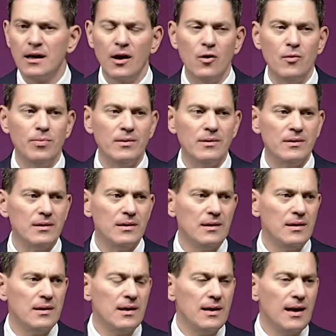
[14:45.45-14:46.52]
global
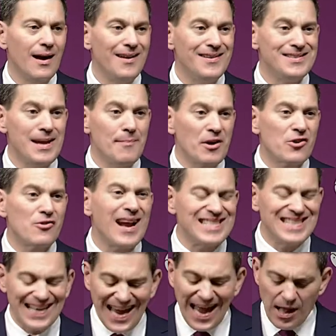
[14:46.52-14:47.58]
uh,
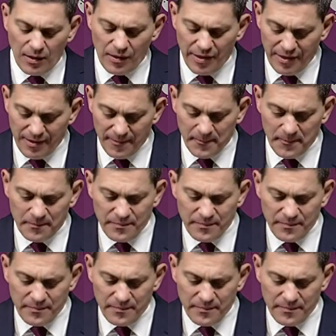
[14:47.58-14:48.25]
democratic health,